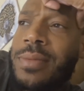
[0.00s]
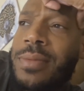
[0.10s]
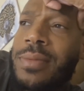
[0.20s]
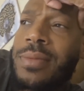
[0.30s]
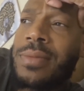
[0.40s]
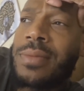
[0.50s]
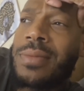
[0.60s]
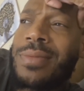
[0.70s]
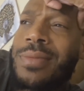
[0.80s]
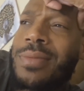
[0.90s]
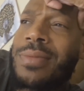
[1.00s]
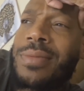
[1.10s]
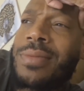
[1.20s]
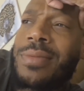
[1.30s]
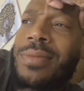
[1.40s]

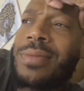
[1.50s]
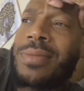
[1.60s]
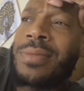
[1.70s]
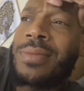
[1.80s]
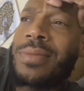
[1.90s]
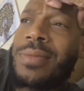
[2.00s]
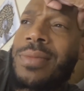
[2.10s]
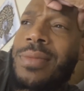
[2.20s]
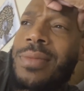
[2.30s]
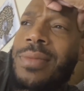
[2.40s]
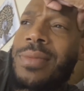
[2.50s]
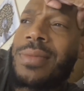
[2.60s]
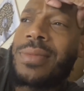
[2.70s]
No one is speaking in this clip.